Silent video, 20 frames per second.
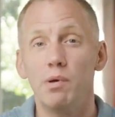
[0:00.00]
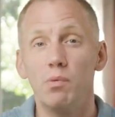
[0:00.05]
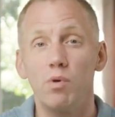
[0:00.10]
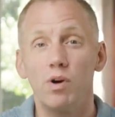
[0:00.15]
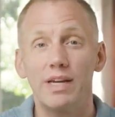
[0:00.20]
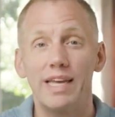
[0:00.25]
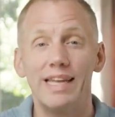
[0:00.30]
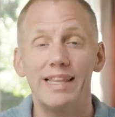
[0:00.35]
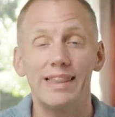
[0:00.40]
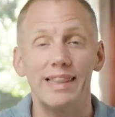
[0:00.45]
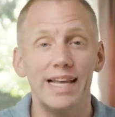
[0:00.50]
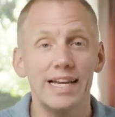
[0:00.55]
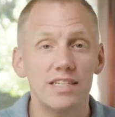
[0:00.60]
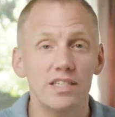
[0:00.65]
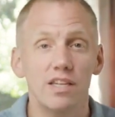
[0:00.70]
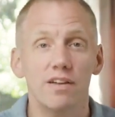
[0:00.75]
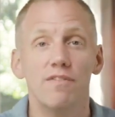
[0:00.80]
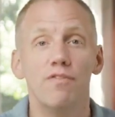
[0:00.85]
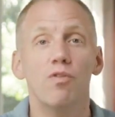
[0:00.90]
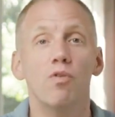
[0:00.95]
be working
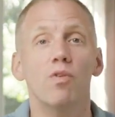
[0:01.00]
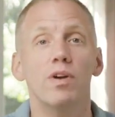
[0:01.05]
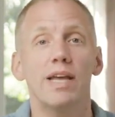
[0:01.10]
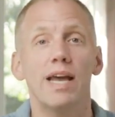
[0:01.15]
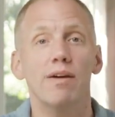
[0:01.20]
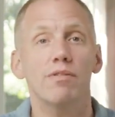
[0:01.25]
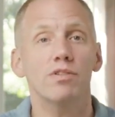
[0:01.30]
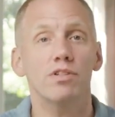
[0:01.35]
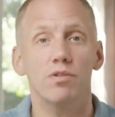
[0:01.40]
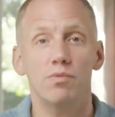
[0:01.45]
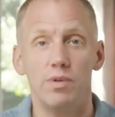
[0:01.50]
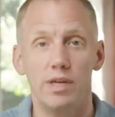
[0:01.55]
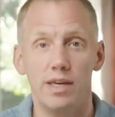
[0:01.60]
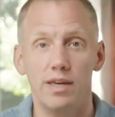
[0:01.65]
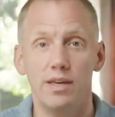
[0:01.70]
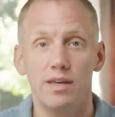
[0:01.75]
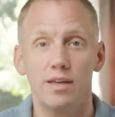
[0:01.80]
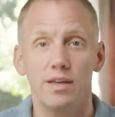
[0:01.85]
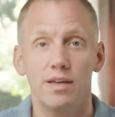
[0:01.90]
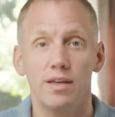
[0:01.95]
less than 40 hours a
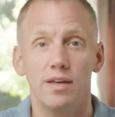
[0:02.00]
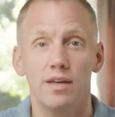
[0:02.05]
week,